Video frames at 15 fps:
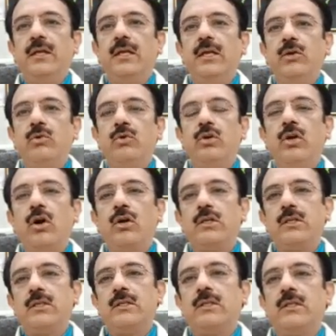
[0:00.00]
He could
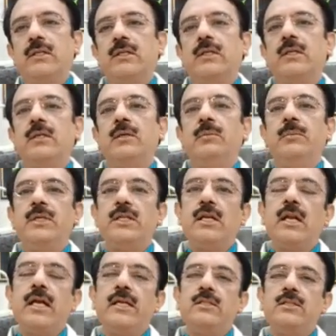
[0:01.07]
not
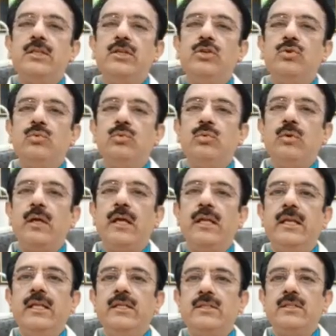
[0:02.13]
materialize into
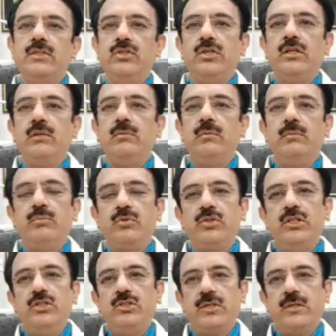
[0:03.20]
any surgical
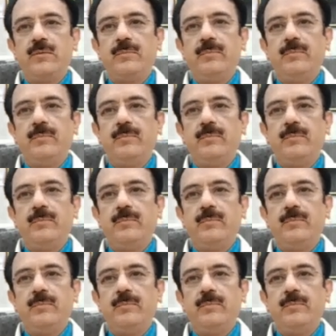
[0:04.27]
procedure.